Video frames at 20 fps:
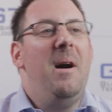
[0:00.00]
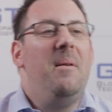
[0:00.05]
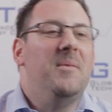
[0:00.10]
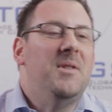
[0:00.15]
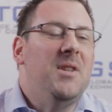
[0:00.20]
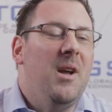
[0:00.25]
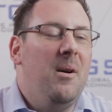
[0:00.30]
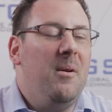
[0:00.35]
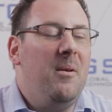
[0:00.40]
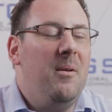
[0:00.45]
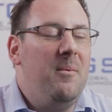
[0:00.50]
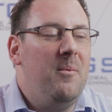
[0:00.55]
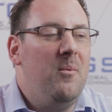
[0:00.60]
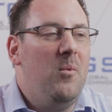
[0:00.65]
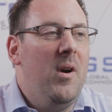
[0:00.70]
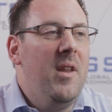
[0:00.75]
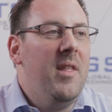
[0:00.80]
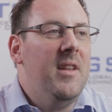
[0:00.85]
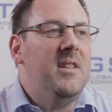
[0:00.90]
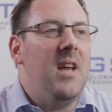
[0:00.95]
So
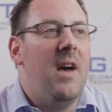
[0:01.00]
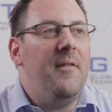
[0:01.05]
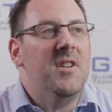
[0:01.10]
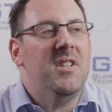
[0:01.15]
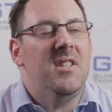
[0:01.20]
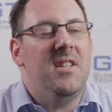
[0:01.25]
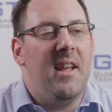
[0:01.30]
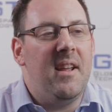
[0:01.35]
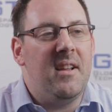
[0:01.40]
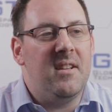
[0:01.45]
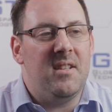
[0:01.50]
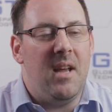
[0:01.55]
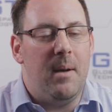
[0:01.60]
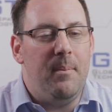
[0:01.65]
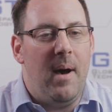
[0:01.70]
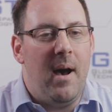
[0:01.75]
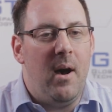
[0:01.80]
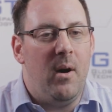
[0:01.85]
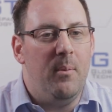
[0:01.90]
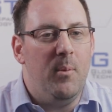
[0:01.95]
one of the toughest things
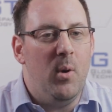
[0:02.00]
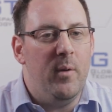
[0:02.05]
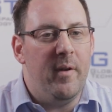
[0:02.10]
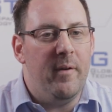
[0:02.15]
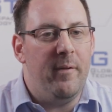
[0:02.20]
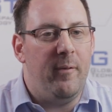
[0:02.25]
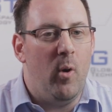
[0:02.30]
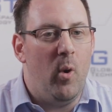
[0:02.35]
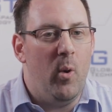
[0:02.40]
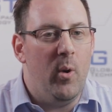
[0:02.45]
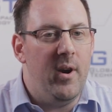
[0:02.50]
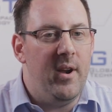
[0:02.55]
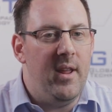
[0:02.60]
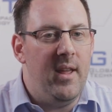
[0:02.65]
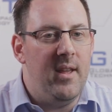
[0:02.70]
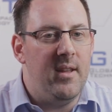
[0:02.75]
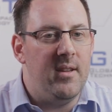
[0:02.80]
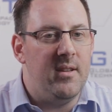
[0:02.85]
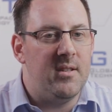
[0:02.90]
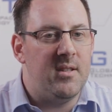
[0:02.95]
about moving forward
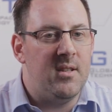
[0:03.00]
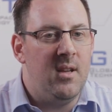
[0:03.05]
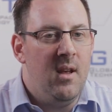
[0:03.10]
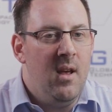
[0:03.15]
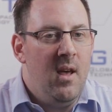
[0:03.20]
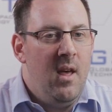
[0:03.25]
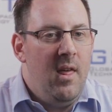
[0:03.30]
is